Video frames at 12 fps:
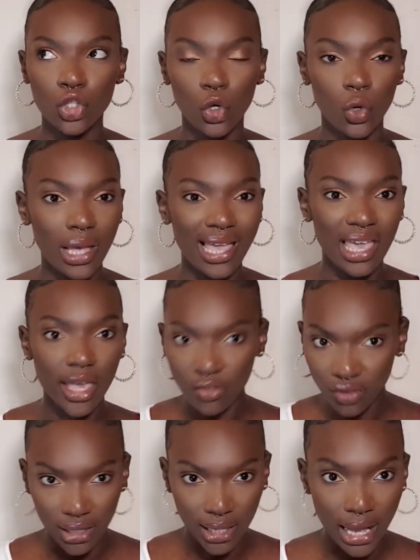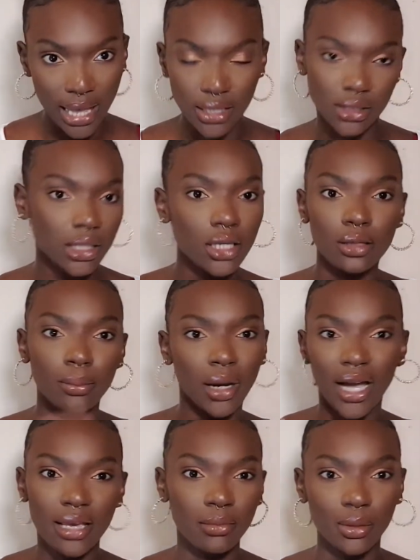So if a guy is either
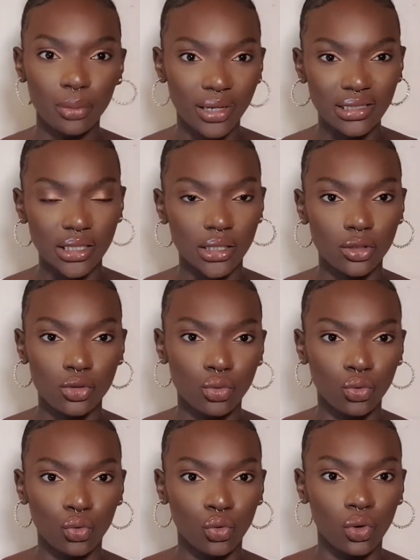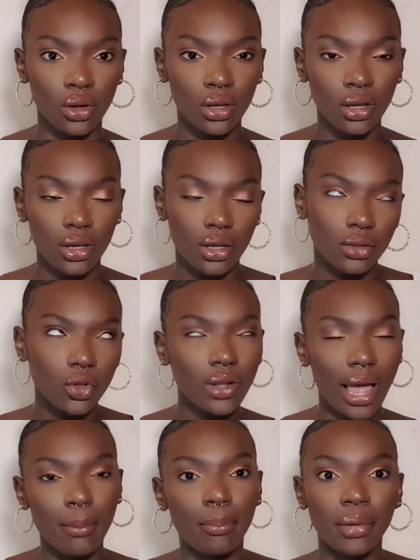buying me presents or
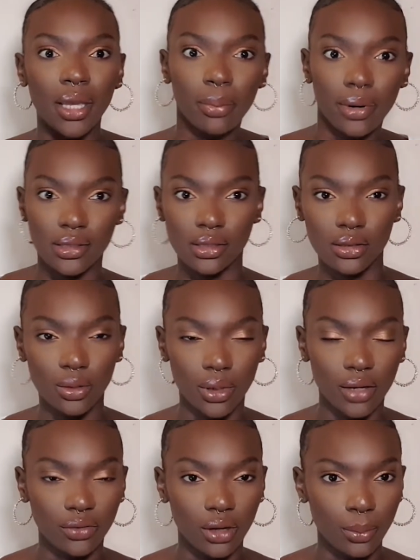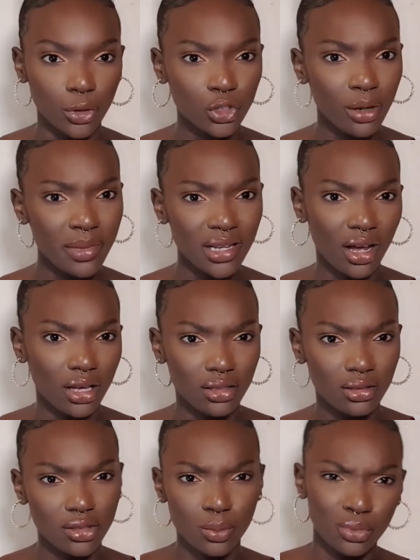not like big presents or whatever, but you know what I mean, like,